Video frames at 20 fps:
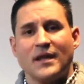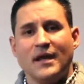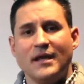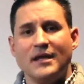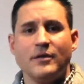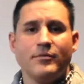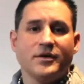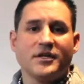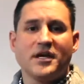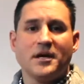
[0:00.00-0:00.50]

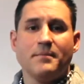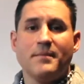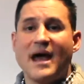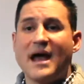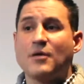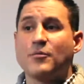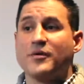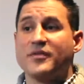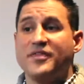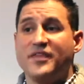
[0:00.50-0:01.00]
and it would come
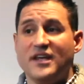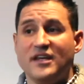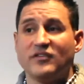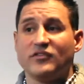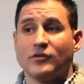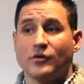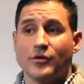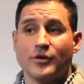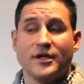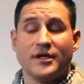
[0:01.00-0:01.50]
back with
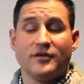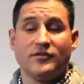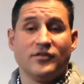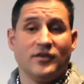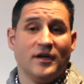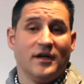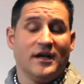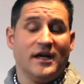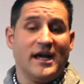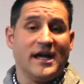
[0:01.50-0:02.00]
these
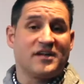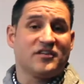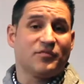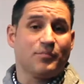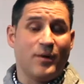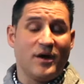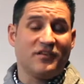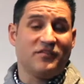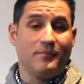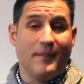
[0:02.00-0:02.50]
learnings
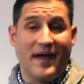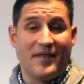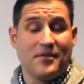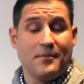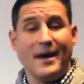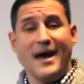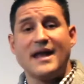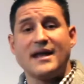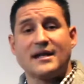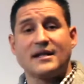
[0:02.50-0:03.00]
expressed
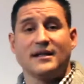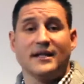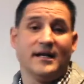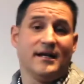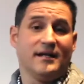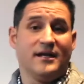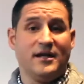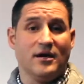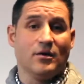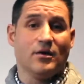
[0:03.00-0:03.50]

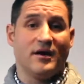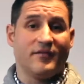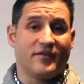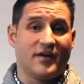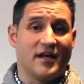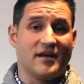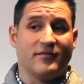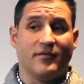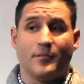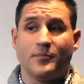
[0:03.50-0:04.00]
mathematically, and here I've
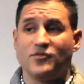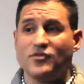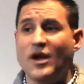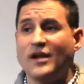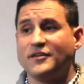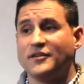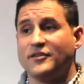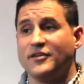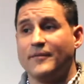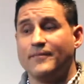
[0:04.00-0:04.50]
kind of
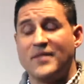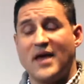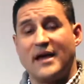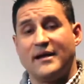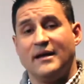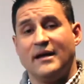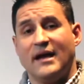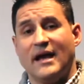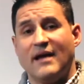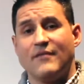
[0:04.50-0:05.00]
abstracted them,
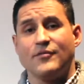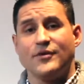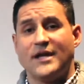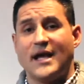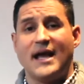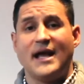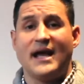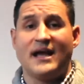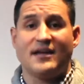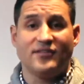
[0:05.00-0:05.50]
that
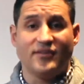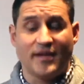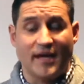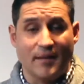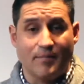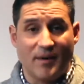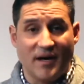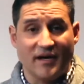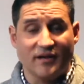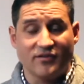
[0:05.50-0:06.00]
every A has an
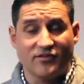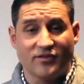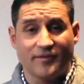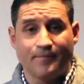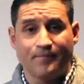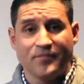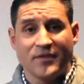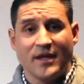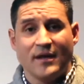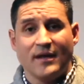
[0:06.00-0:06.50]

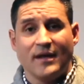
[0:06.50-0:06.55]
apex.